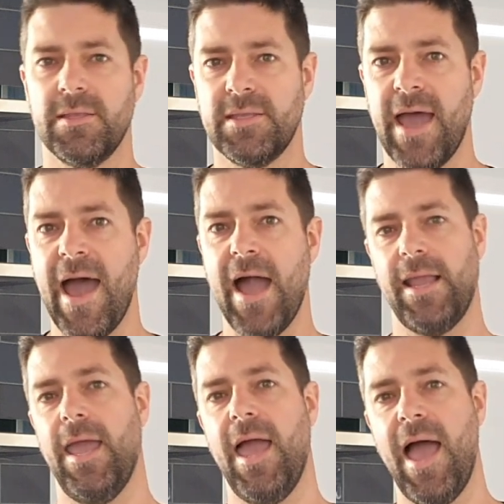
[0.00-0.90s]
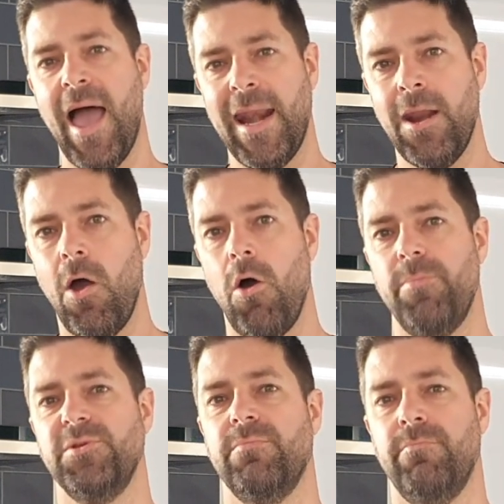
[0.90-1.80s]
dark
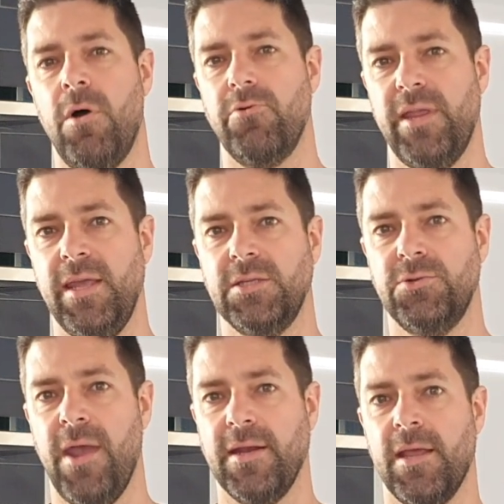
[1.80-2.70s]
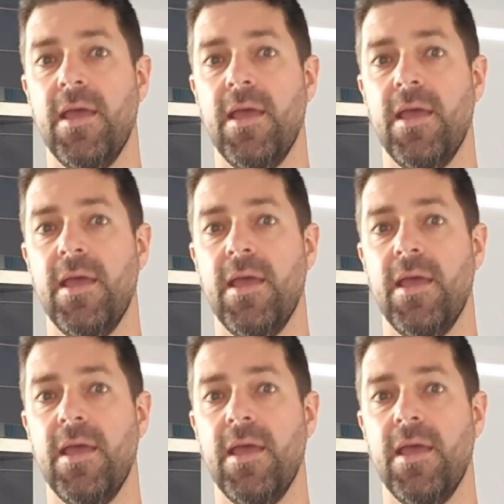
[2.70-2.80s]
unhopped malt extract.